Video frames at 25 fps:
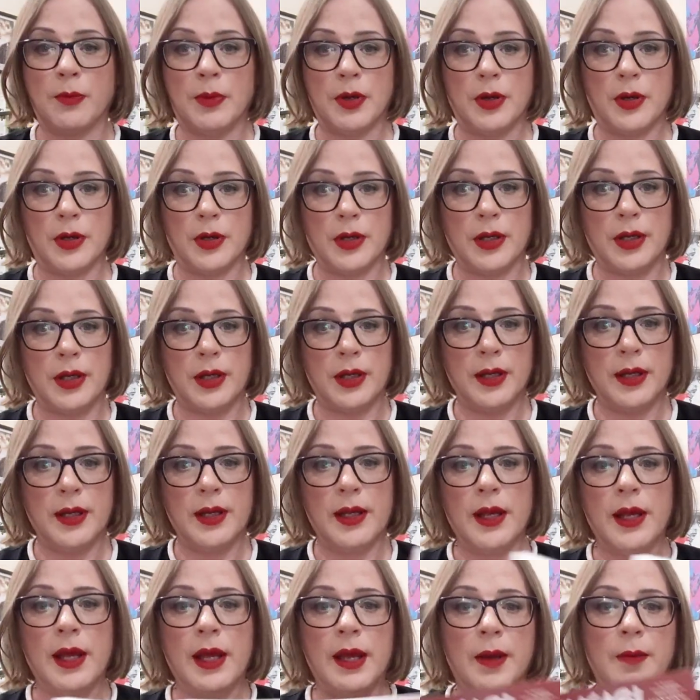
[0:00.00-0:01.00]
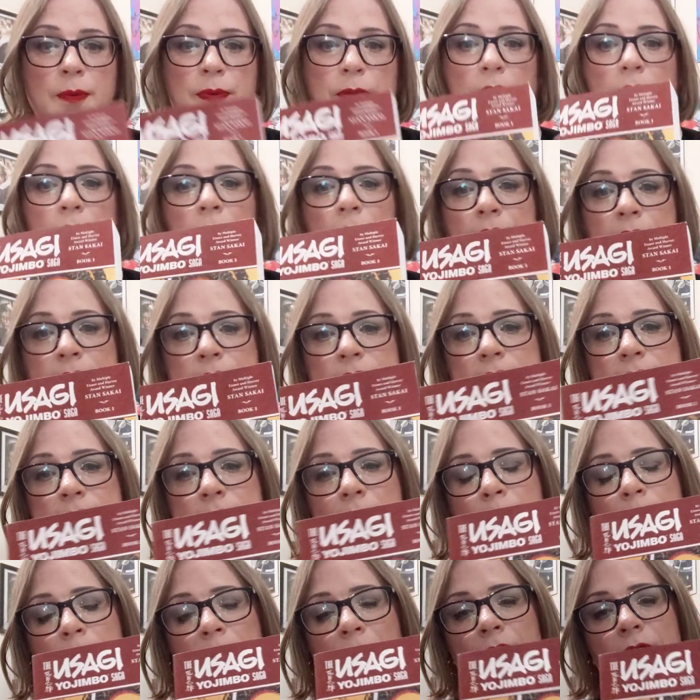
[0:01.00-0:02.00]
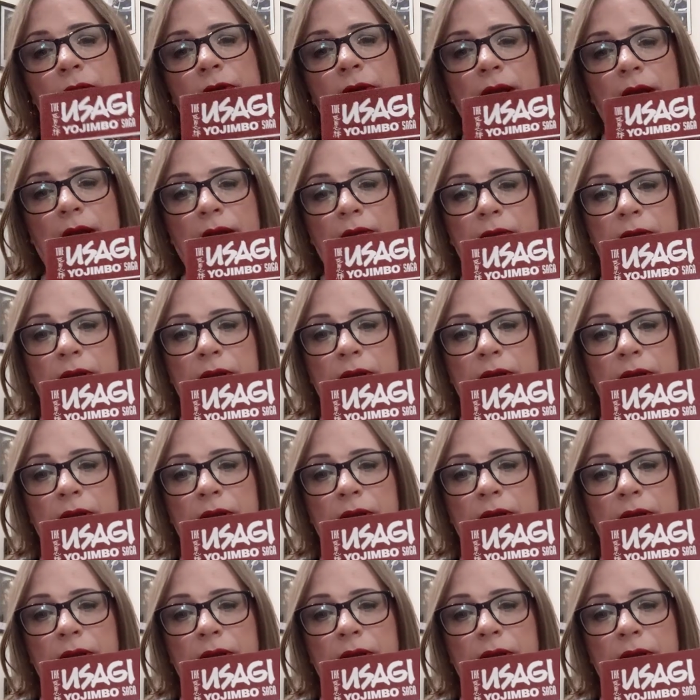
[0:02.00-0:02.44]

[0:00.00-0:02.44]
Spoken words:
book. And it's the same kind of thing.